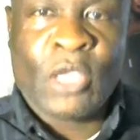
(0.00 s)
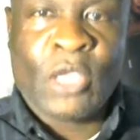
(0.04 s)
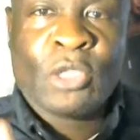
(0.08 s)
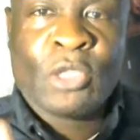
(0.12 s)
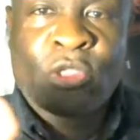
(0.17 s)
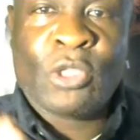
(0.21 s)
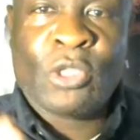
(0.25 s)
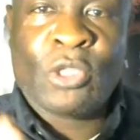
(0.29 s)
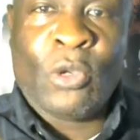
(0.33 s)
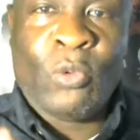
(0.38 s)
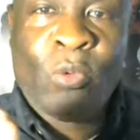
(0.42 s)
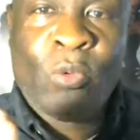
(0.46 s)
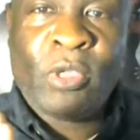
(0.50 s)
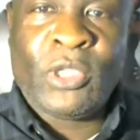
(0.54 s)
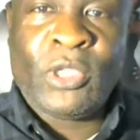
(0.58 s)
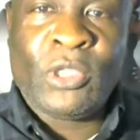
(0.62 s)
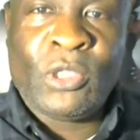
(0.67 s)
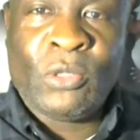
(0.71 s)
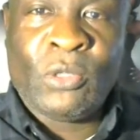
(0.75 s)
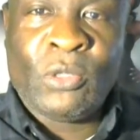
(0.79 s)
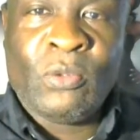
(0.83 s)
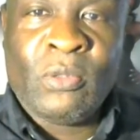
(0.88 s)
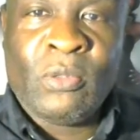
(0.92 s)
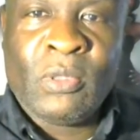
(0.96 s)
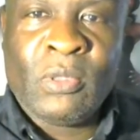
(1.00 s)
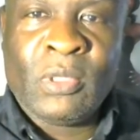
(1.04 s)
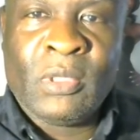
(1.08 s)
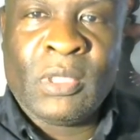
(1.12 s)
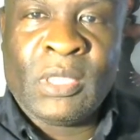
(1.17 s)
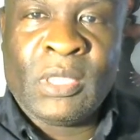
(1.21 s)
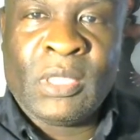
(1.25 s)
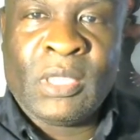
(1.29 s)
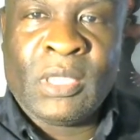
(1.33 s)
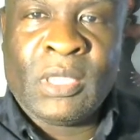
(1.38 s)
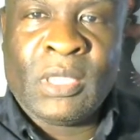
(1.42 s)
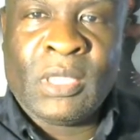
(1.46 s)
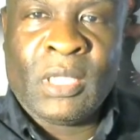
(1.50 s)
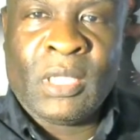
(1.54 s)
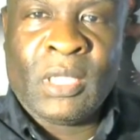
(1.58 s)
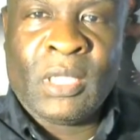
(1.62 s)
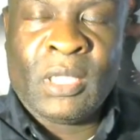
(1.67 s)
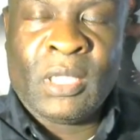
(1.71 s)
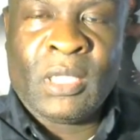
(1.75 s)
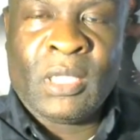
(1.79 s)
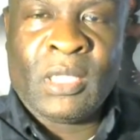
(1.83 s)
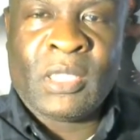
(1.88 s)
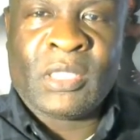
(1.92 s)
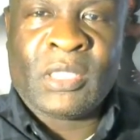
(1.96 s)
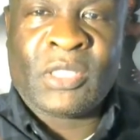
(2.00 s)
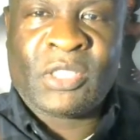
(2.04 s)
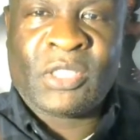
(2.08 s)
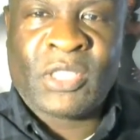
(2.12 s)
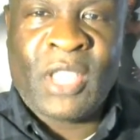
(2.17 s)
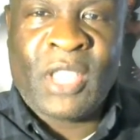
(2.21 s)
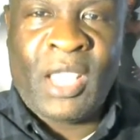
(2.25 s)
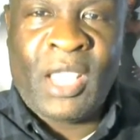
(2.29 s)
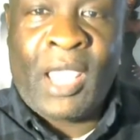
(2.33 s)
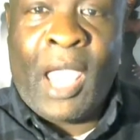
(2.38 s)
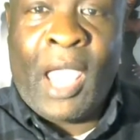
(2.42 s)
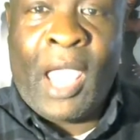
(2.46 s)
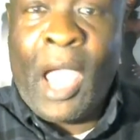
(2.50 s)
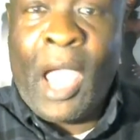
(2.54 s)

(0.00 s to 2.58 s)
So when you say,